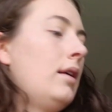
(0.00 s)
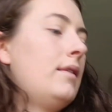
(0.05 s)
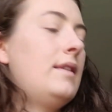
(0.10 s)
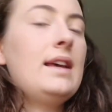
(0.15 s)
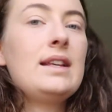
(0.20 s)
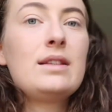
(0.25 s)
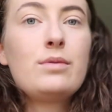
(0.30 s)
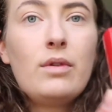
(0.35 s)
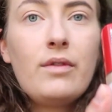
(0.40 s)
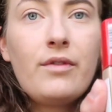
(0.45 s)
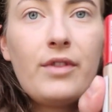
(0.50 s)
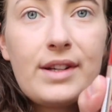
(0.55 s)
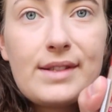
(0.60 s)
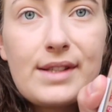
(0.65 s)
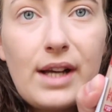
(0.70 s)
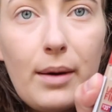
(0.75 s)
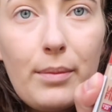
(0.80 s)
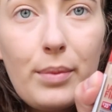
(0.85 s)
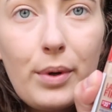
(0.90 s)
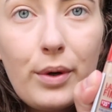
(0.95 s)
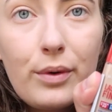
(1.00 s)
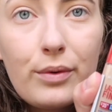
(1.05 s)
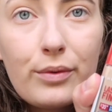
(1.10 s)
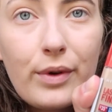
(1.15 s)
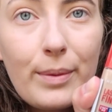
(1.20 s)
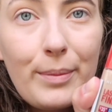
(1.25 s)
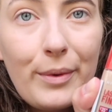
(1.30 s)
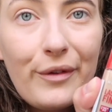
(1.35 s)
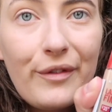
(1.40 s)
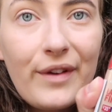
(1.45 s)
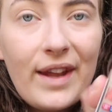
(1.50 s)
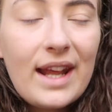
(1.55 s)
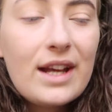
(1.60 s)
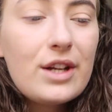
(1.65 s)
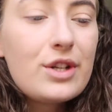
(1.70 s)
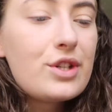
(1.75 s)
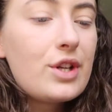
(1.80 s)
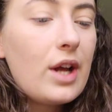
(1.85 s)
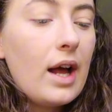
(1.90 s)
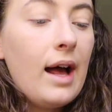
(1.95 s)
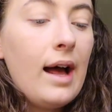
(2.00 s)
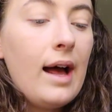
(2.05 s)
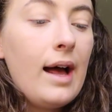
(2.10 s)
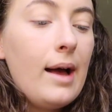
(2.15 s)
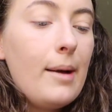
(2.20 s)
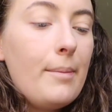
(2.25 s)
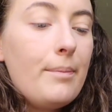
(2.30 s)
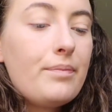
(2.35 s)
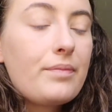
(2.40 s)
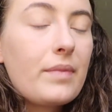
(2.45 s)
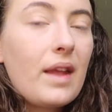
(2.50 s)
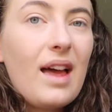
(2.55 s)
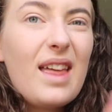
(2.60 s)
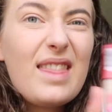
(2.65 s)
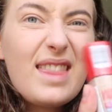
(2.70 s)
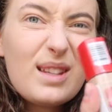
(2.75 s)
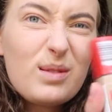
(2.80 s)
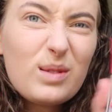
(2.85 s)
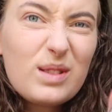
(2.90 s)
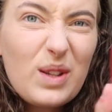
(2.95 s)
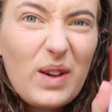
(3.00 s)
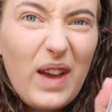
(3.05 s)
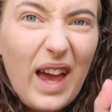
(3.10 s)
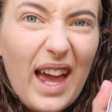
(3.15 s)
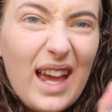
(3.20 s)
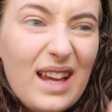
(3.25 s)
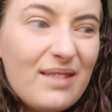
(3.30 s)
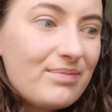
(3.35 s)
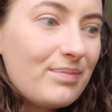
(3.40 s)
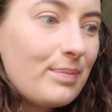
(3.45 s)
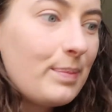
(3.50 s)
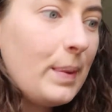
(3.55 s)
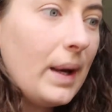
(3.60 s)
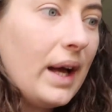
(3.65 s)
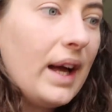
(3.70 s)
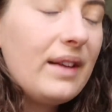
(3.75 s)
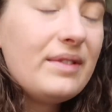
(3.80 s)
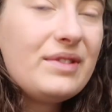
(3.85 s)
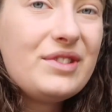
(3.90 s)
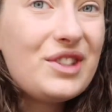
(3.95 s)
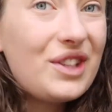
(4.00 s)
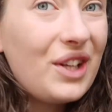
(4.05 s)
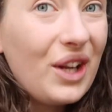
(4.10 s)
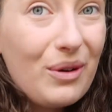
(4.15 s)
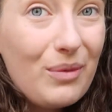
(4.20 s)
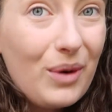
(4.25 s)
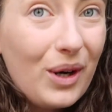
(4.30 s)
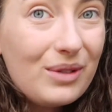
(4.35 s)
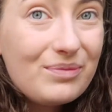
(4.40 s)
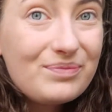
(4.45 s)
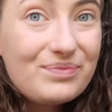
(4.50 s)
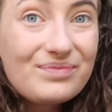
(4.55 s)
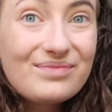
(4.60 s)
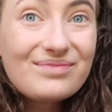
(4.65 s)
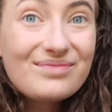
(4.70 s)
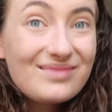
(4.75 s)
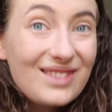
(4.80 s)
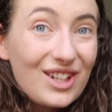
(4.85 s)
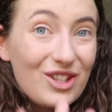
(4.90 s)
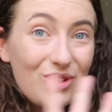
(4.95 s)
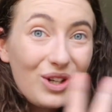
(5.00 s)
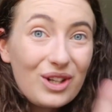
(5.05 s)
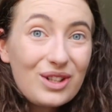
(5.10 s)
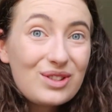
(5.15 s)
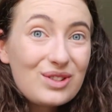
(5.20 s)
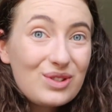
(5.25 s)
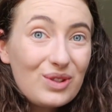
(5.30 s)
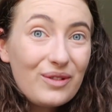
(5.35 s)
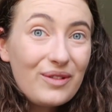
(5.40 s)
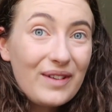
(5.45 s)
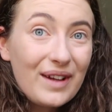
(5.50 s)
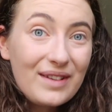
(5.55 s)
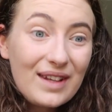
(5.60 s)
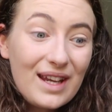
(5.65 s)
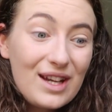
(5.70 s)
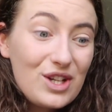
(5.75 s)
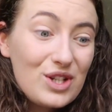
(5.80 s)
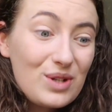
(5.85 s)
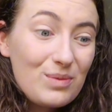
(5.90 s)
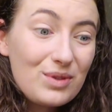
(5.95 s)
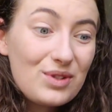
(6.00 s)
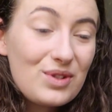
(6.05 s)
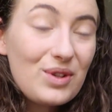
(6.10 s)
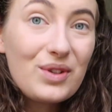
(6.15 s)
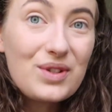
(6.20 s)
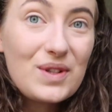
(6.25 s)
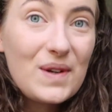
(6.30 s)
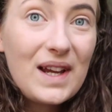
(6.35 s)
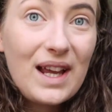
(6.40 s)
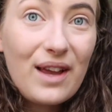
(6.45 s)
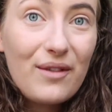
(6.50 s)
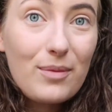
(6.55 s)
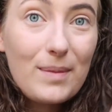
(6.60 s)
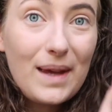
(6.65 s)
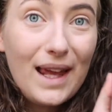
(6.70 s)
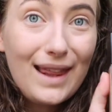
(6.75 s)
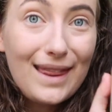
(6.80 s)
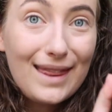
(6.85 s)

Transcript: this one for example, Rimmel Finish. This one's okay, but do you know what? The drugstore foundation was not doing it for me.